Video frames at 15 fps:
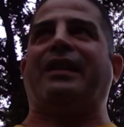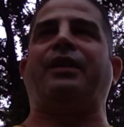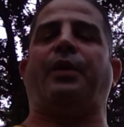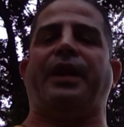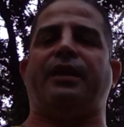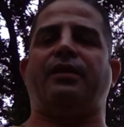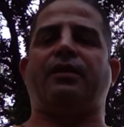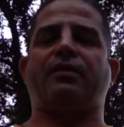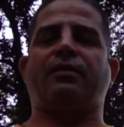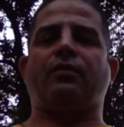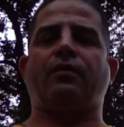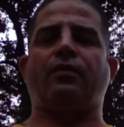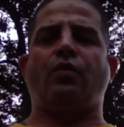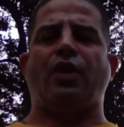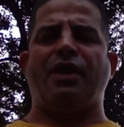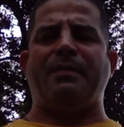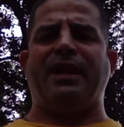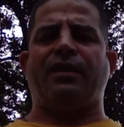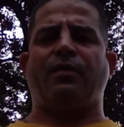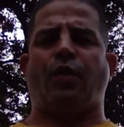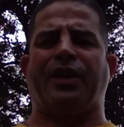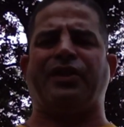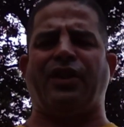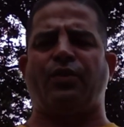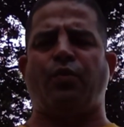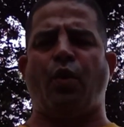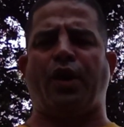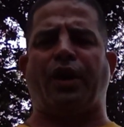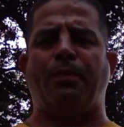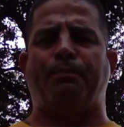What do you mean? What is this?
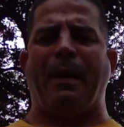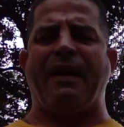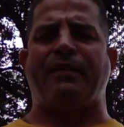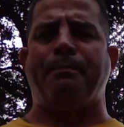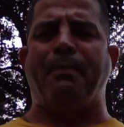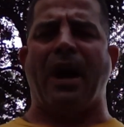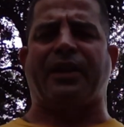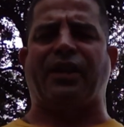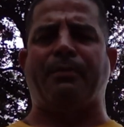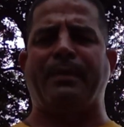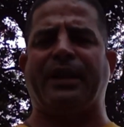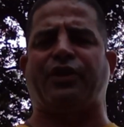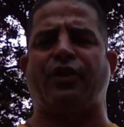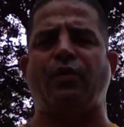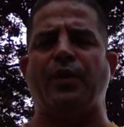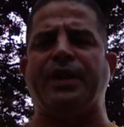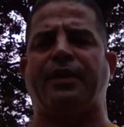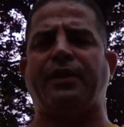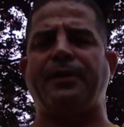We're going to have a boxing match in a week.